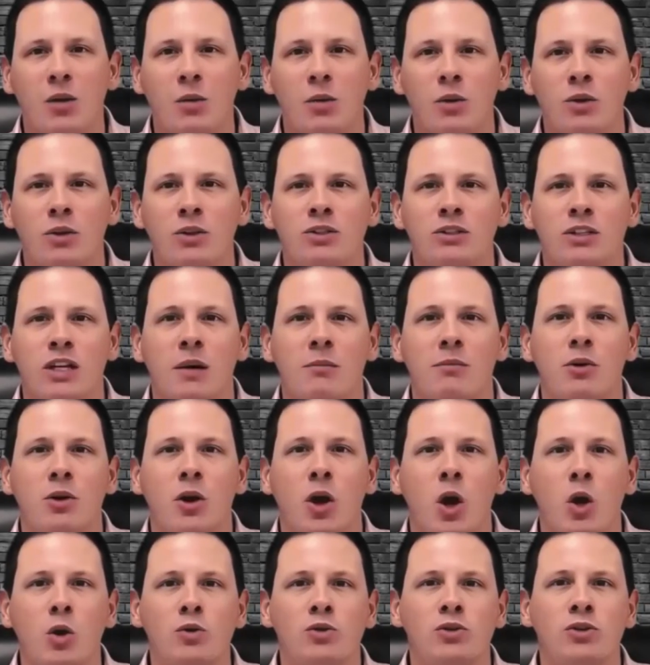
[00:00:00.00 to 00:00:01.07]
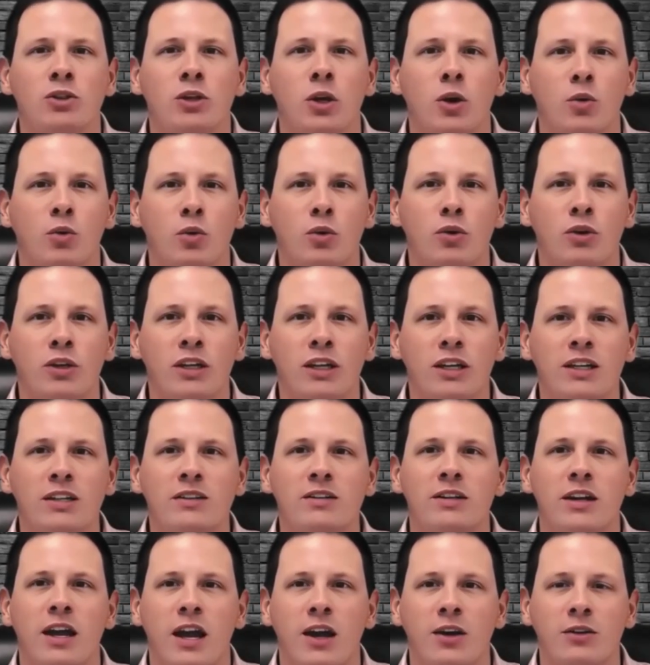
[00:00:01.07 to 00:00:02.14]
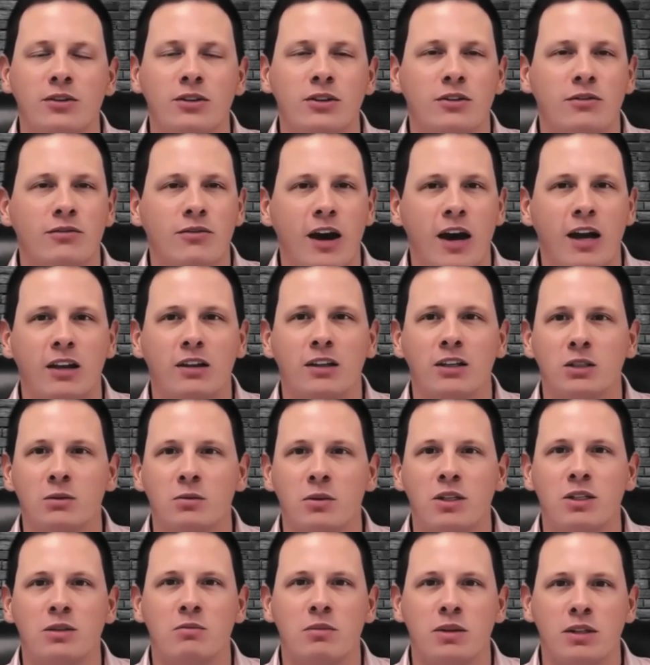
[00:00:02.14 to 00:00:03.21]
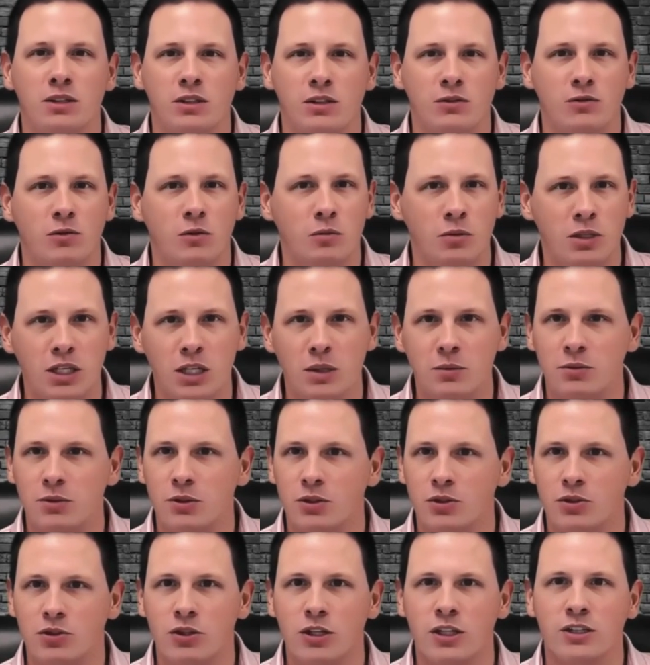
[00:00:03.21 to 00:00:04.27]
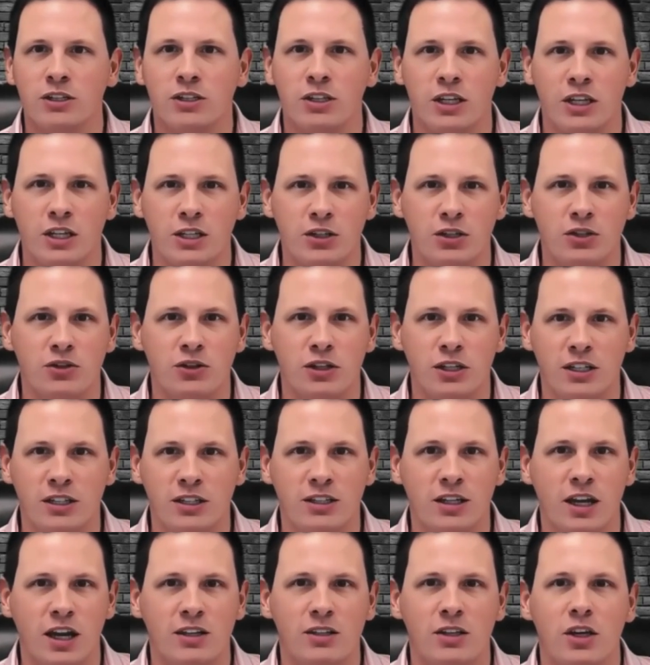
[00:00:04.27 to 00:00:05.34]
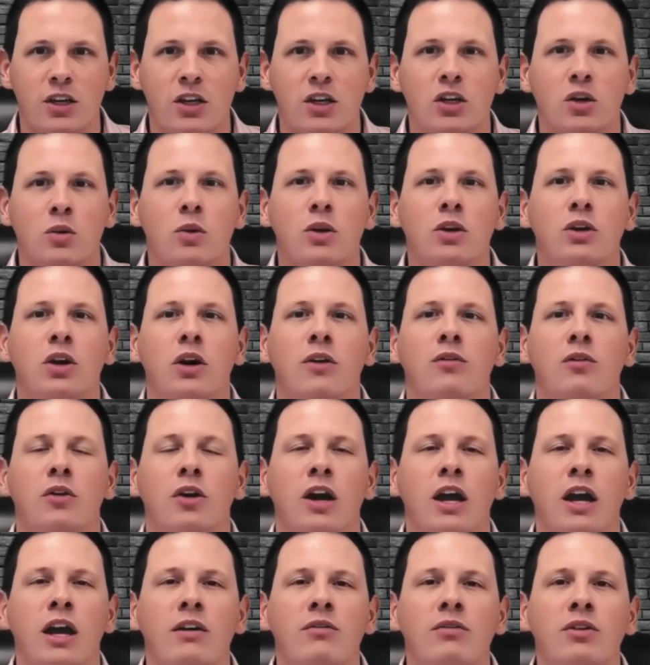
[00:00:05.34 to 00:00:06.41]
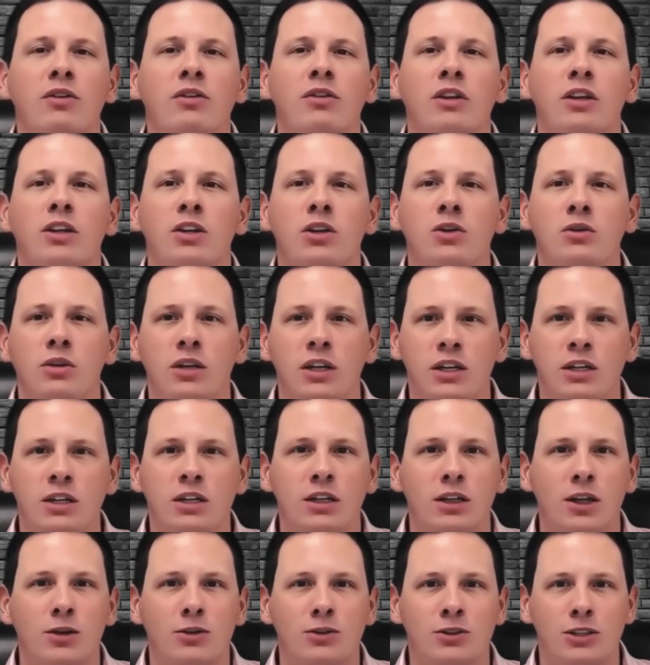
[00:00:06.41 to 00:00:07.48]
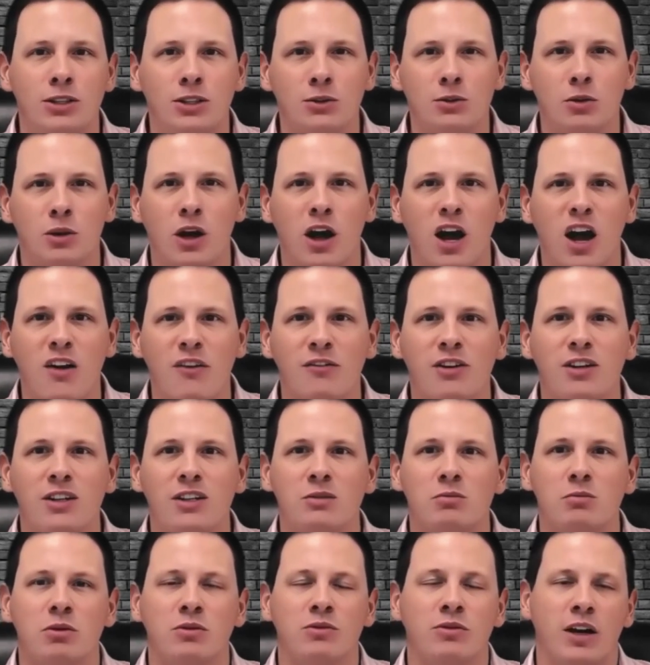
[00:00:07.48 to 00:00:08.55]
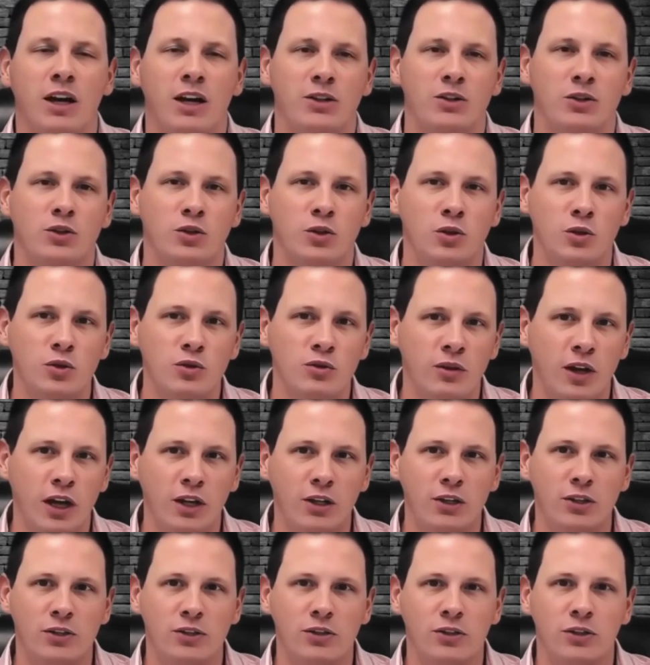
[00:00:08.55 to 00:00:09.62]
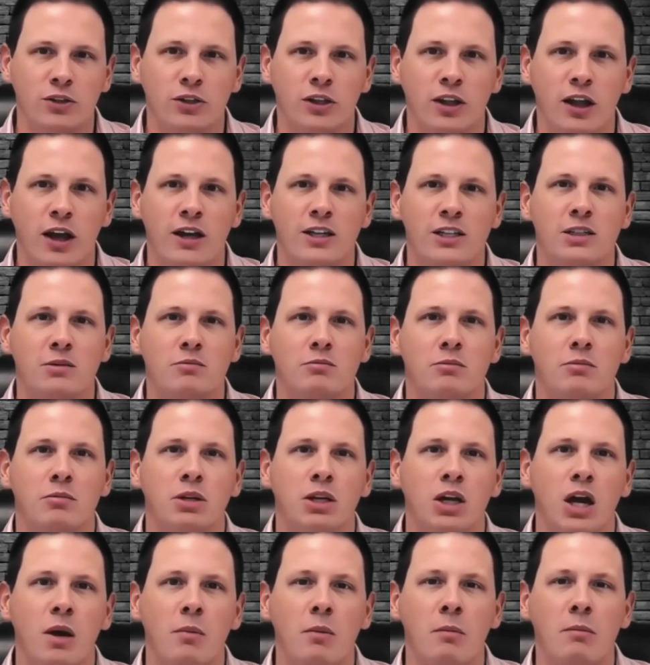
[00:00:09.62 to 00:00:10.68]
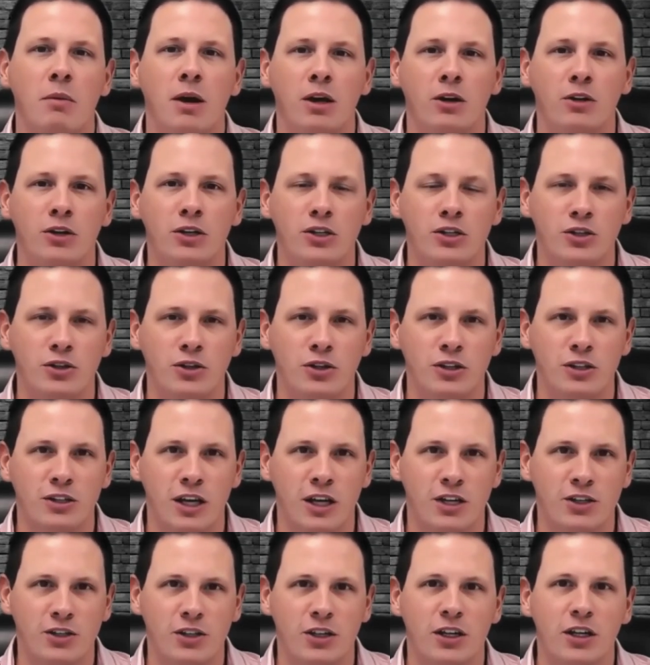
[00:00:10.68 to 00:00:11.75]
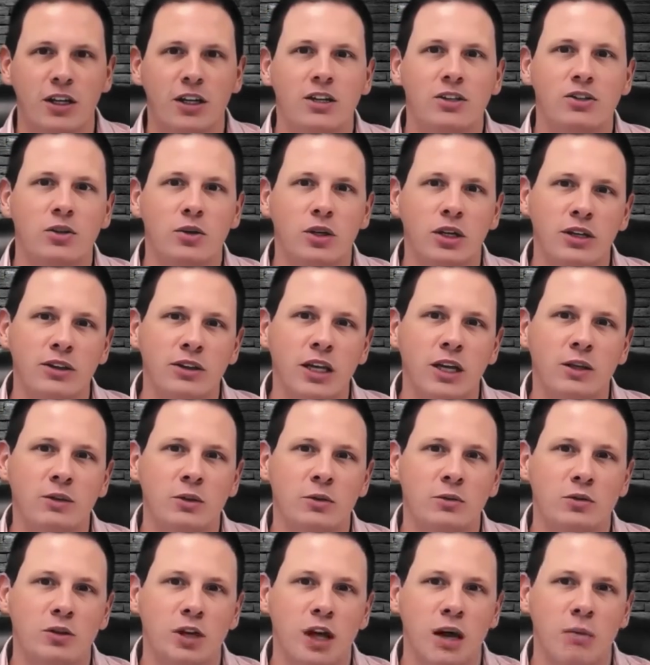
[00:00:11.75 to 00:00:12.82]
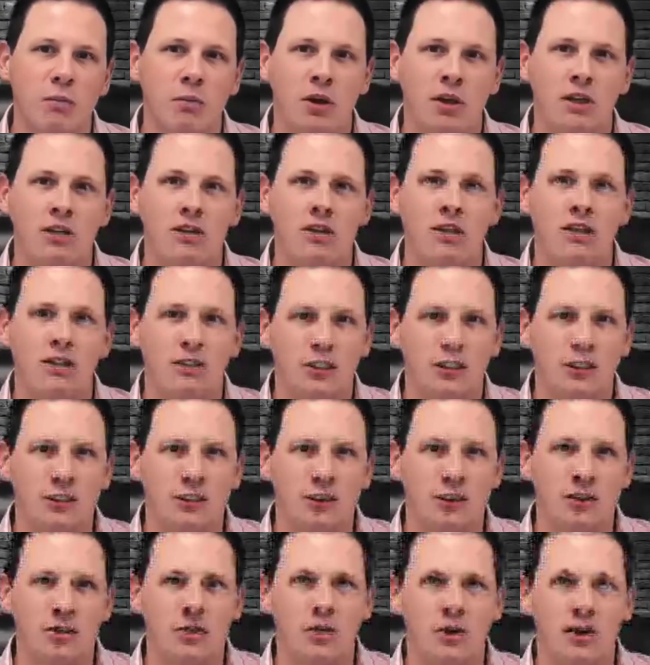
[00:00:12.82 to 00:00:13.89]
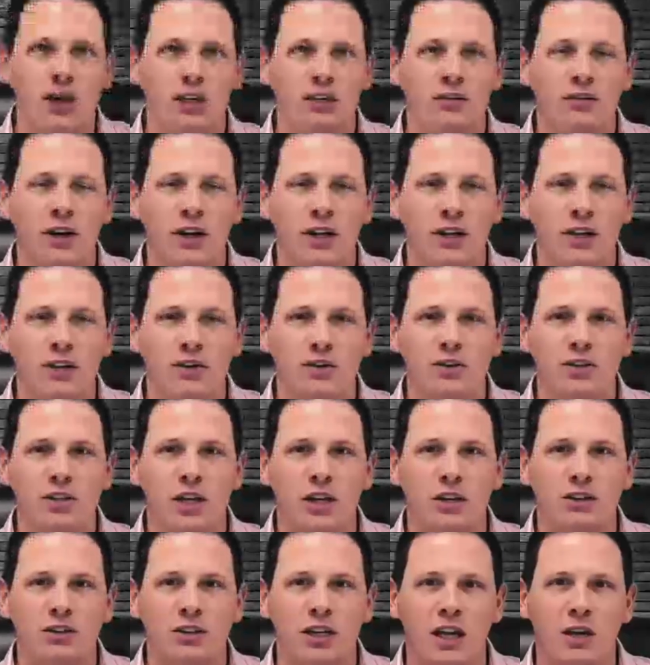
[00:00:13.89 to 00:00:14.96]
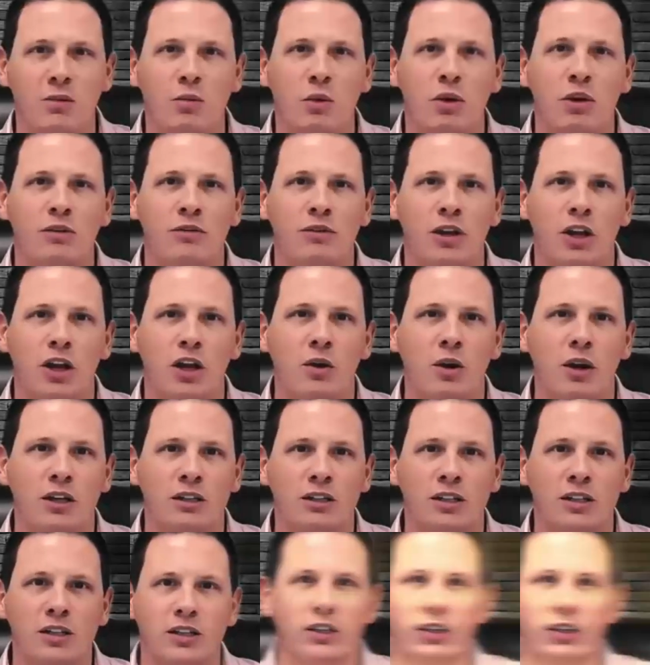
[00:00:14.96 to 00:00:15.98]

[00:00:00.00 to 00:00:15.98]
Williams, and I'm your host to go through the ins and outs of the final expense business, from tips to tricks to industry insights. We cover everything you need to close deals with confidence, provide true value to your clients, and become a better insurance agent. So hit that subscribe button. Let's get started on elevating your sales game one video at a time.